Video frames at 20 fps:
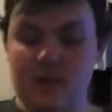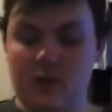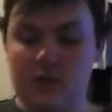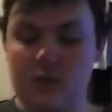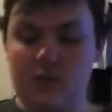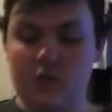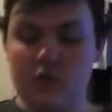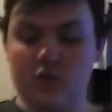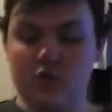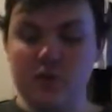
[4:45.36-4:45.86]

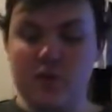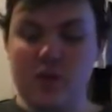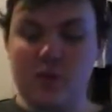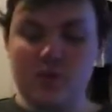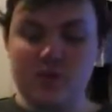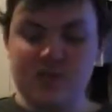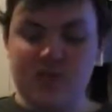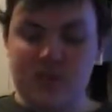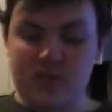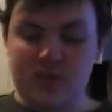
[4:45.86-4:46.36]
Unfortunately, I
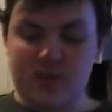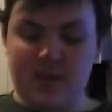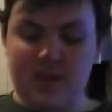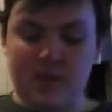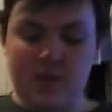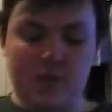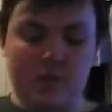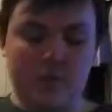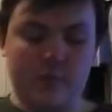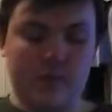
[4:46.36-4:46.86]
wasn't able to
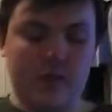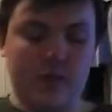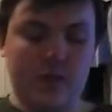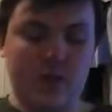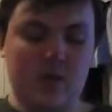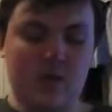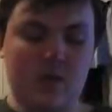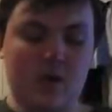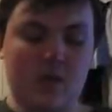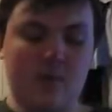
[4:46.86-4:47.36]
get off
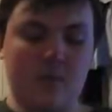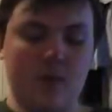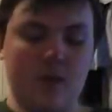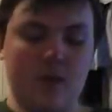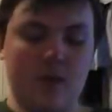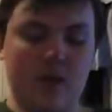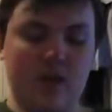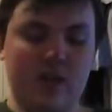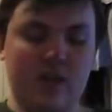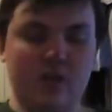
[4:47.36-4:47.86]
the combo
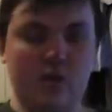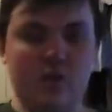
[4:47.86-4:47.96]
like